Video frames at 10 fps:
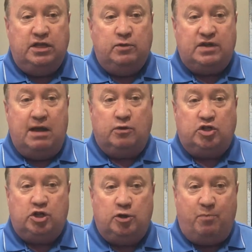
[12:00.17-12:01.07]
he was able to
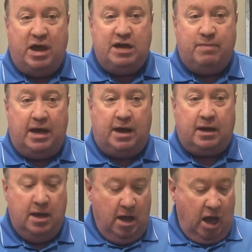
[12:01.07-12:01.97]
show the payback
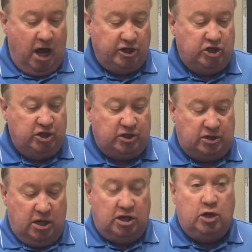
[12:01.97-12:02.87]
on
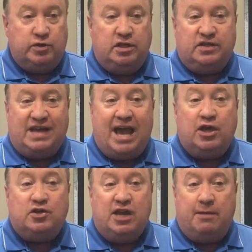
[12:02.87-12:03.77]
just using this
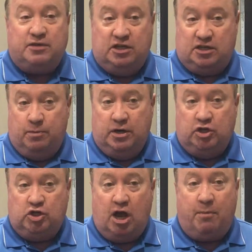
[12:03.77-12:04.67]
AccuSnap system in
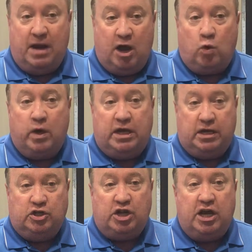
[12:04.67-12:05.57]
his shop and how quick he
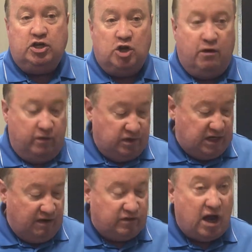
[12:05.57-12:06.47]
could change over and
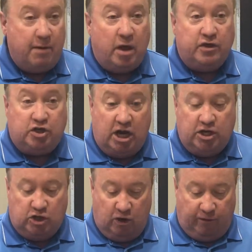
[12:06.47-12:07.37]
save time on the
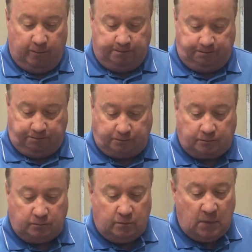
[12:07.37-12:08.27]
changeover.
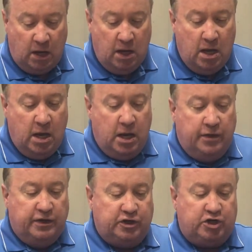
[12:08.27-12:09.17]

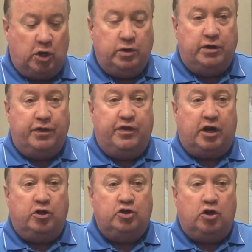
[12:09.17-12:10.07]
This is showing you the
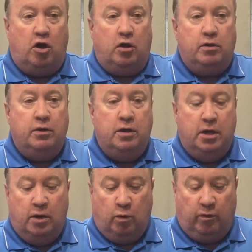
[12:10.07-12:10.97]
thicker jaw
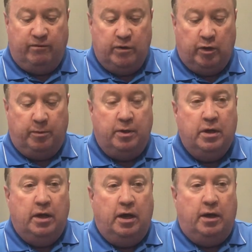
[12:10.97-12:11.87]
where we've milled
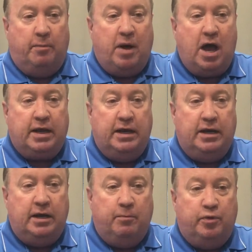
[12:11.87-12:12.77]
a pocket in
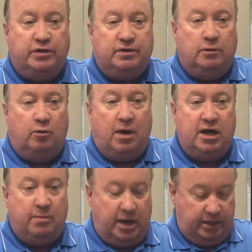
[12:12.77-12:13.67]
it and put some little
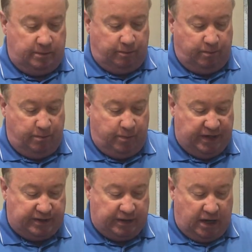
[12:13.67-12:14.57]
Mighty Bite
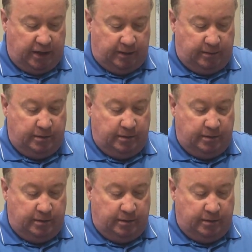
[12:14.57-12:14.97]
pieces on it